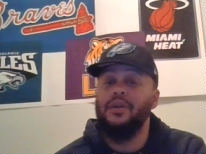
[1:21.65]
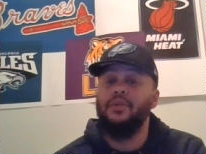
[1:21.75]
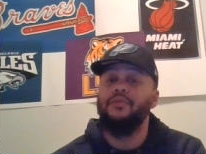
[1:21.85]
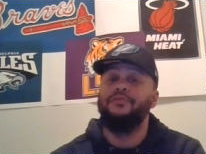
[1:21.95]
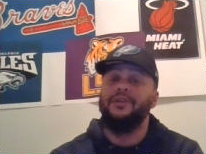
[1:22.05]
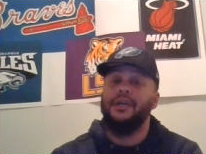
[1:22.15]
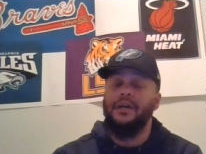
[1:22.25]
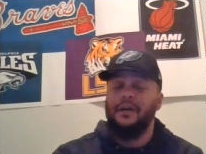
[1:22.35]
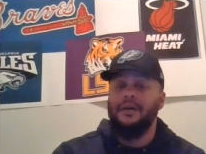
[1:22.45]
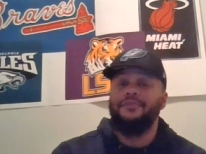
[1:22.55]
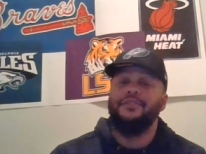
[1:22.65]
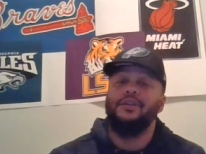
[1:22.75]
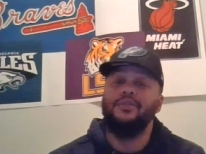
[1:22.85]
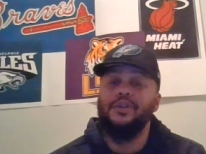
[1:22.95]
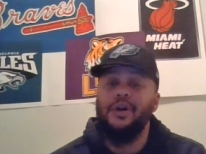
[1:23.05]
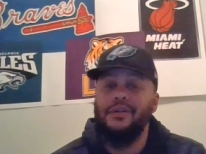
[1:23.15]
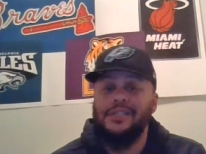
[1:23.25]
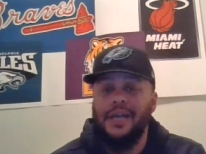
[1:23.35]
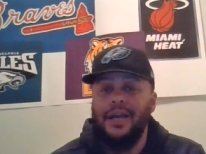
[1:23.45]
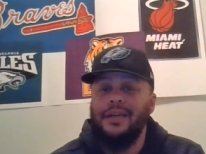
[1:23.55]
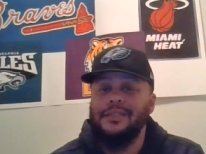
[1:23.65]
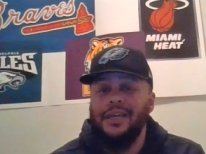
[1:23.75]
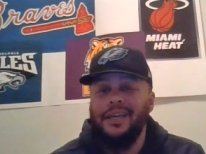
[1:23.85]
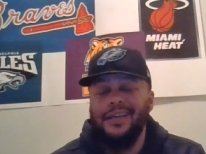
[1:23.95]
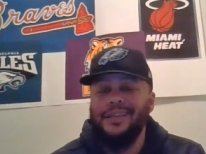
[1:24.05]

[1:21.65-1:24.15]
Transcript: yo, for the um for the New York Giants.